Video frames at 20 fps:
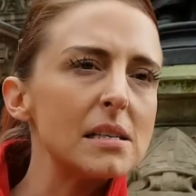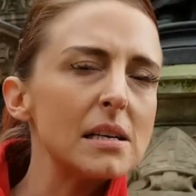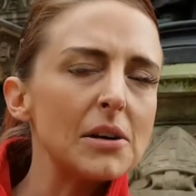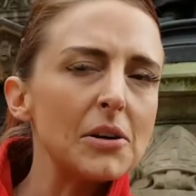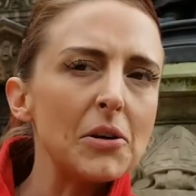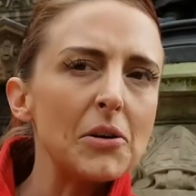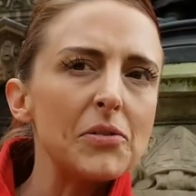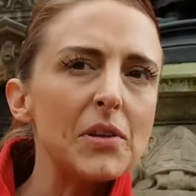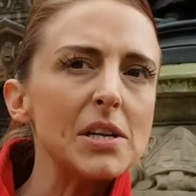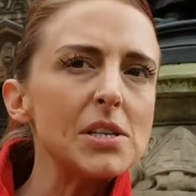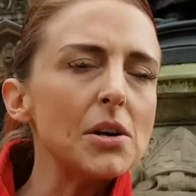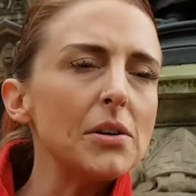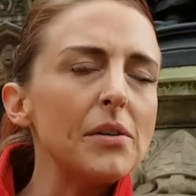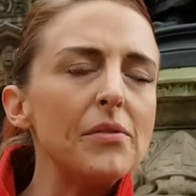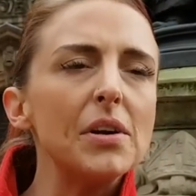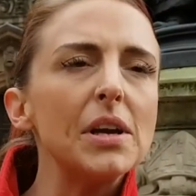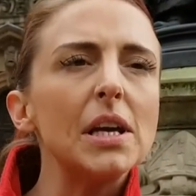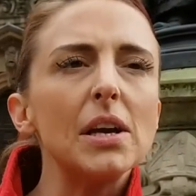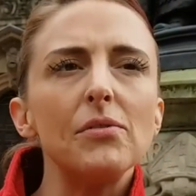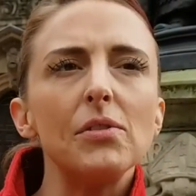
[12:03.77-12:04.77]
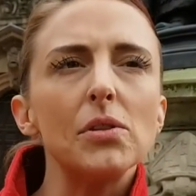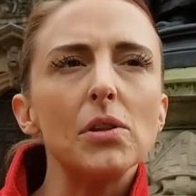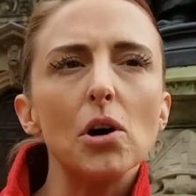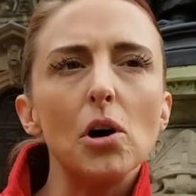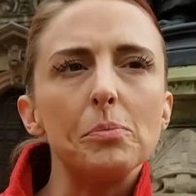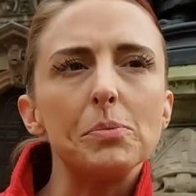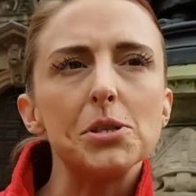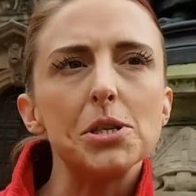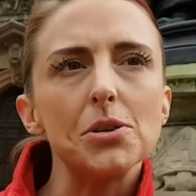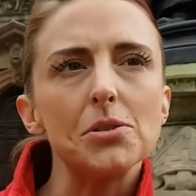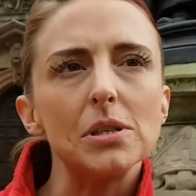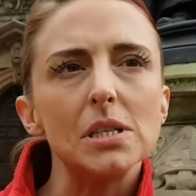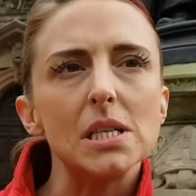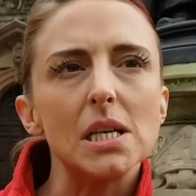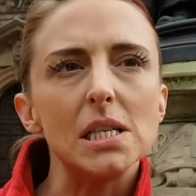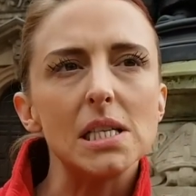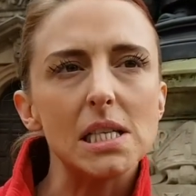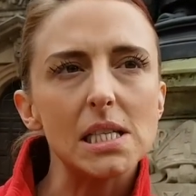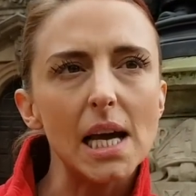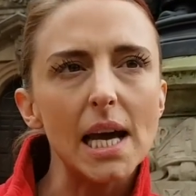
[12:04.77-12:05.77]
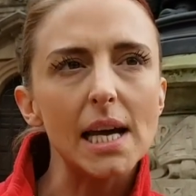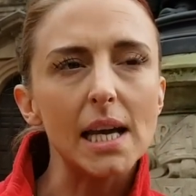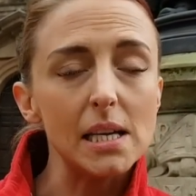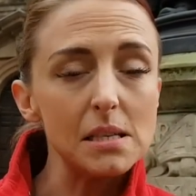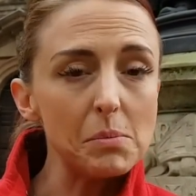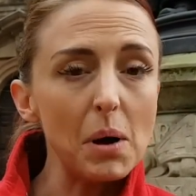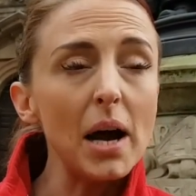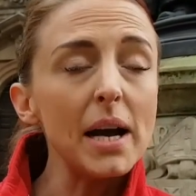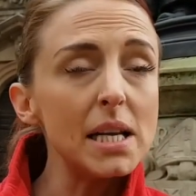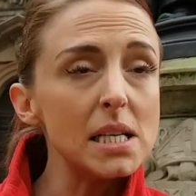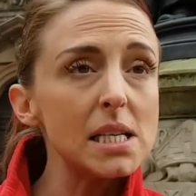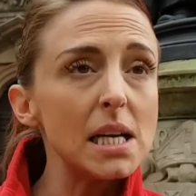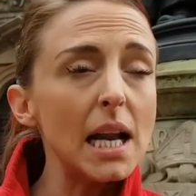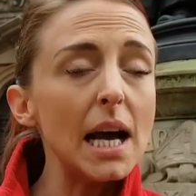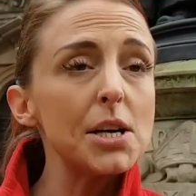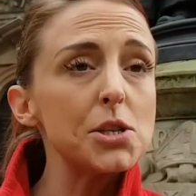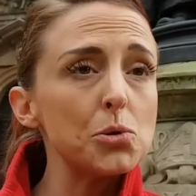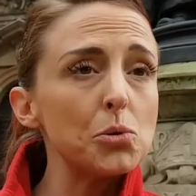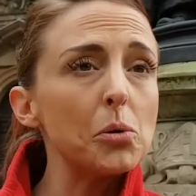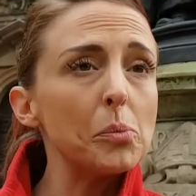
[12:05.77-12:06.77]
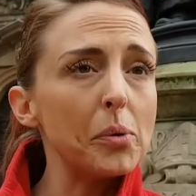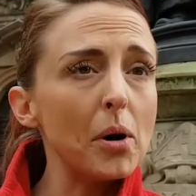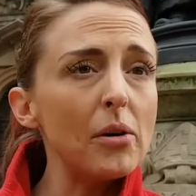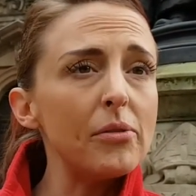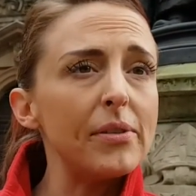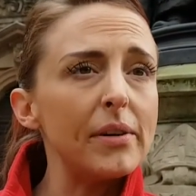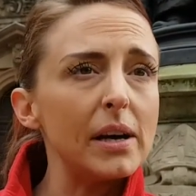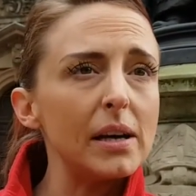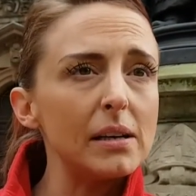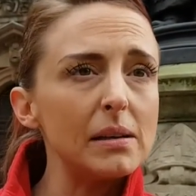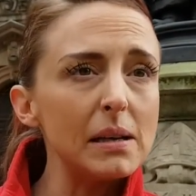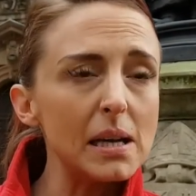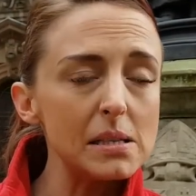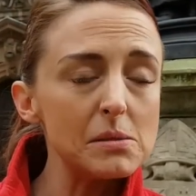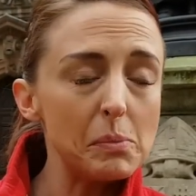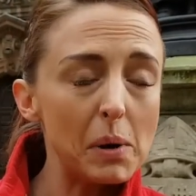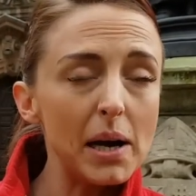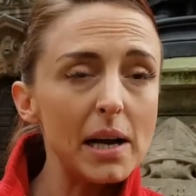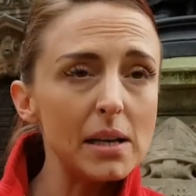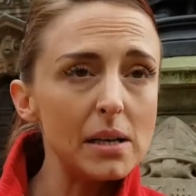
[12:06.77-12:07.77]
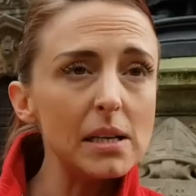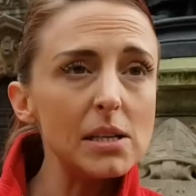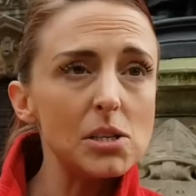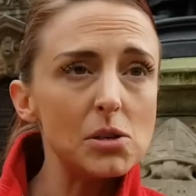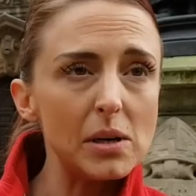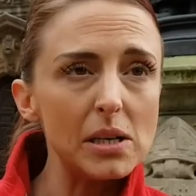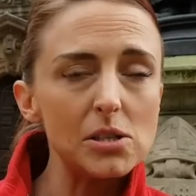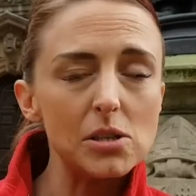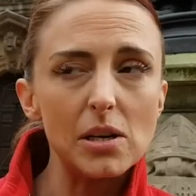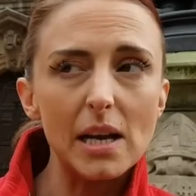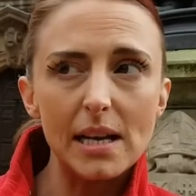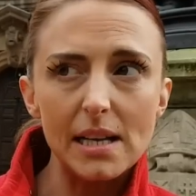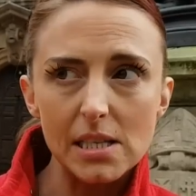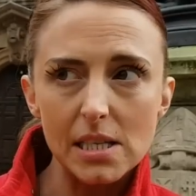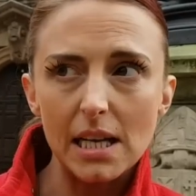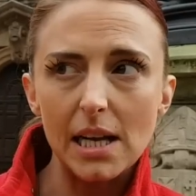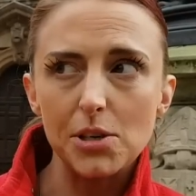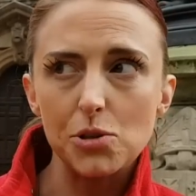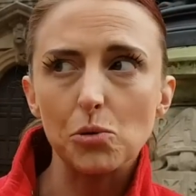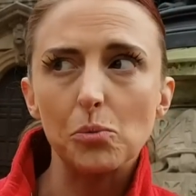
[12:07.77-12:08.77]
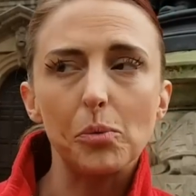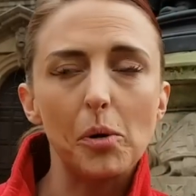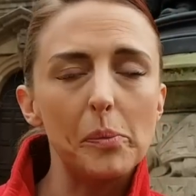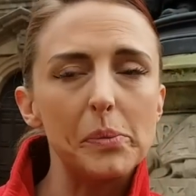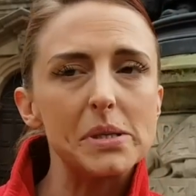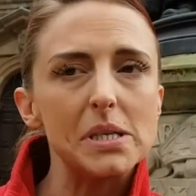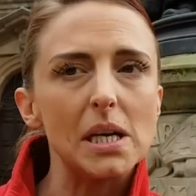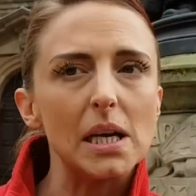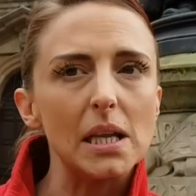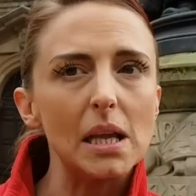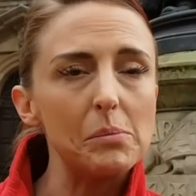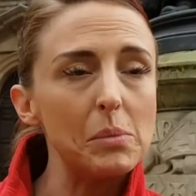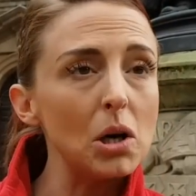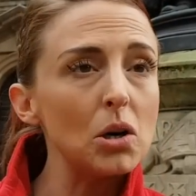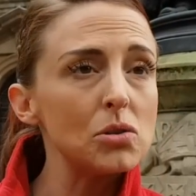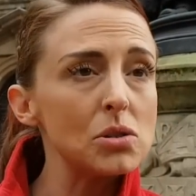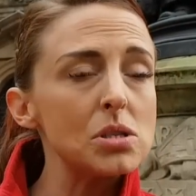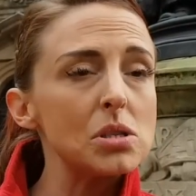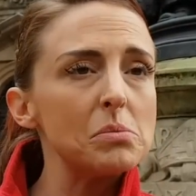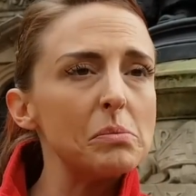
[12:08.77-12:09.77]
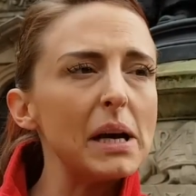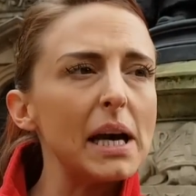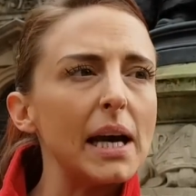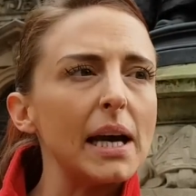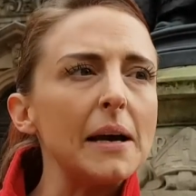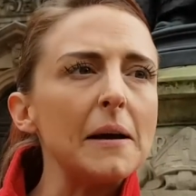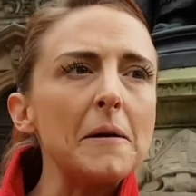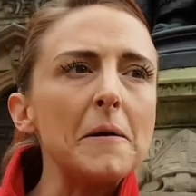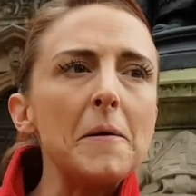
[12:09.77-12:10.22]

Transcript: Yeah. They don't even give you the opportunity to take it. It's my intellectual profit. Of course it is. Intellectual property that belongs to me.